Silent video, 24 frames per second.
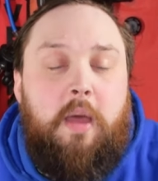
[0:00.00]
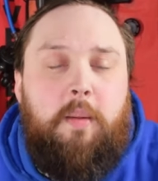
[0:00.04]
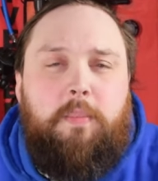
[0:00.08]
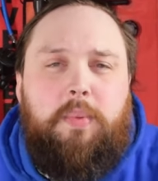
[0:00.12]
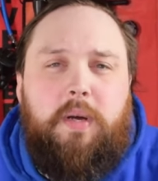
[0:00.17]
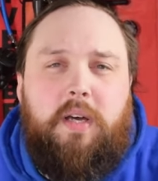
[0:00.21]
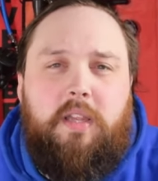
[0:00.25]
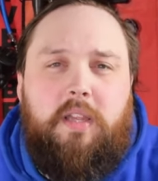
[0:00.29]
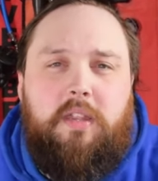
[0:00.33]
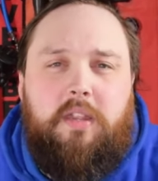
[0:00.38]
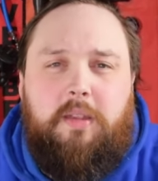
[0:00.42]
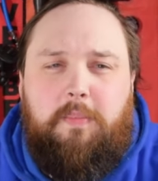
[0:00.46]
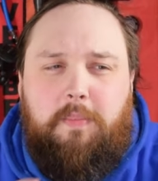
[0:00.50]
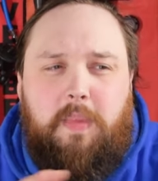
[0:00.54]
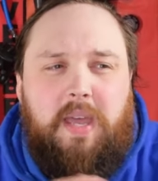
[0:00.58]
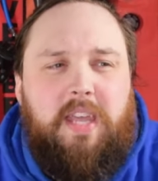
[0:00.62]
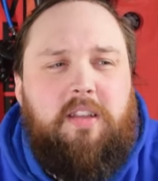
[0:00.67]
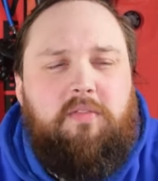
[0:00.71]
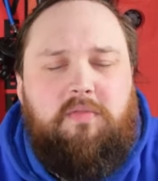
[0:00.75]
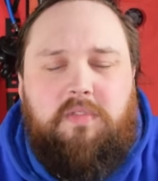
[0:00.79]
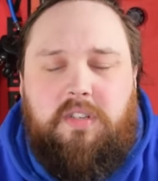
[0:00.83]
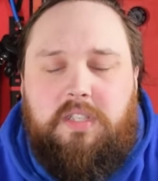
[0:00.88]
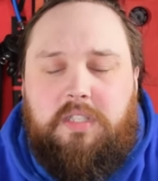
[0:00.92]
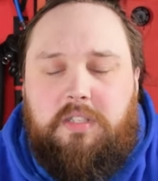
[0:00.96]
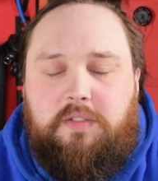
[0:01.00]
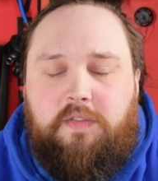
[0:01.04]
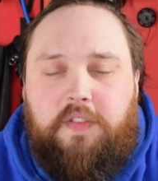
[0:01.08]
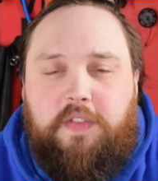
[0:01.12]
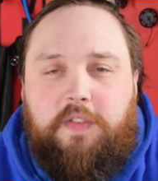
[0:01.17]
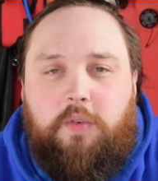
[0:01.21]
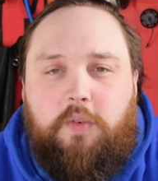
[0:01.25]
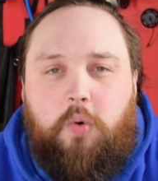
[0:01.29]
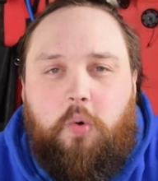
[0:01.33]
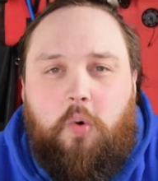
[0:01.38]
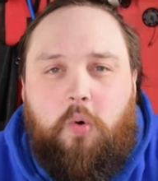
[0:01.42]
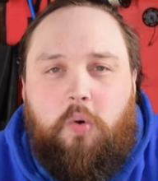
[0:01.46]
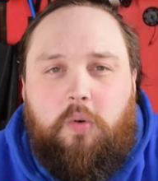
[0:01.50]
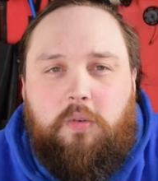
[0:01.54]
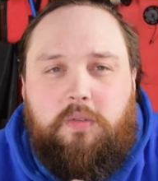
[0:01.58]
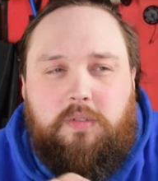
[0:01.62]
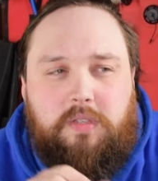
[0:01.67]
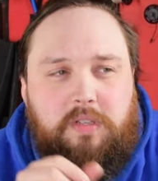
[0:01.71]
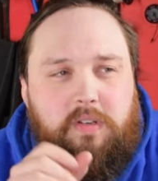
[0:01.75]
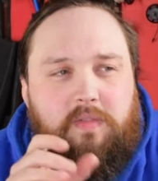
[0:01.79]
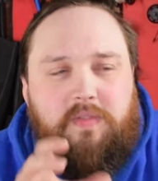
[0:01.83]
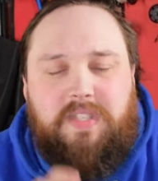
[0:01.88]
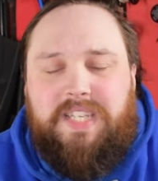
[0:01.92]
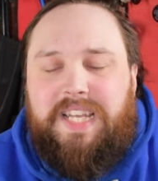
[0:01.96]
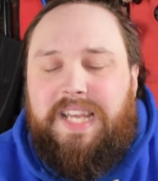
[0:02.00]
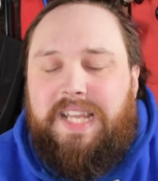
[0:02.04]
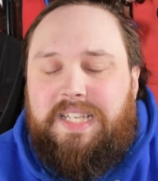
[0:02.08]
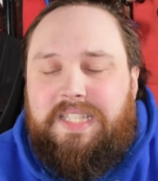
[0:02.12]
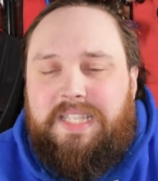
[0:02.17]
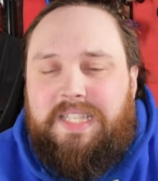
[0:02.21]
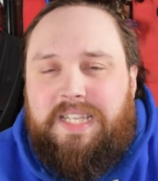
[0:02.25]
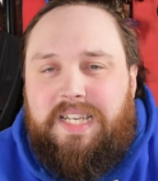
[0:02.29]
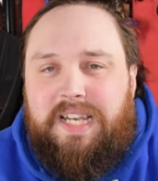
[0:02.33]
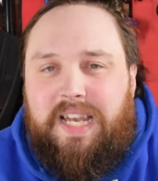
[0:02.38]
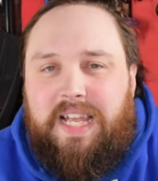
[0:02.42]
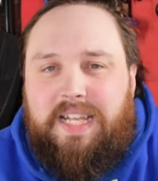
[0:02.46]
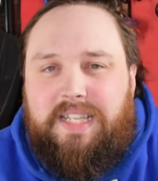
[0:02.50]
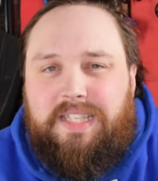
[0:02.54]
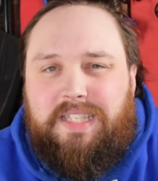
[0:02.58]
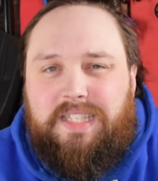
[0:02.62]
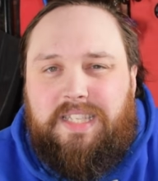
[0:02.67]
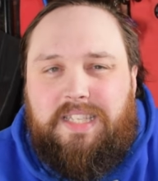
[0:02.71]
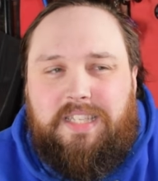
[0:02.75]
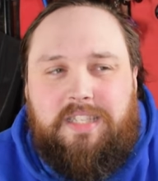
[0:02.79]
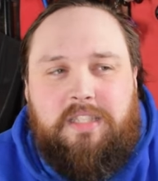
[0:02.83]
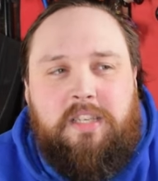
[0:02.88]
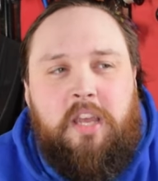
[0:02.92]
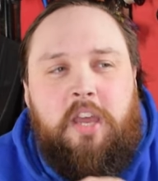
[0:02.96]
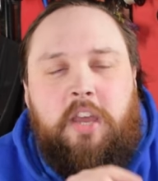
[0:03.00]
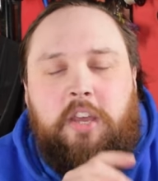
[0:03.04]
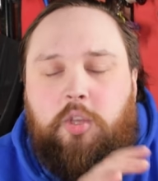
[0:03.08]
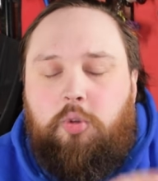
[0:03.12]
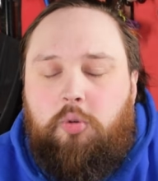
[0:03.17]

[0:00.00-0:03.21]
But the main reason for sort of tinted lenses,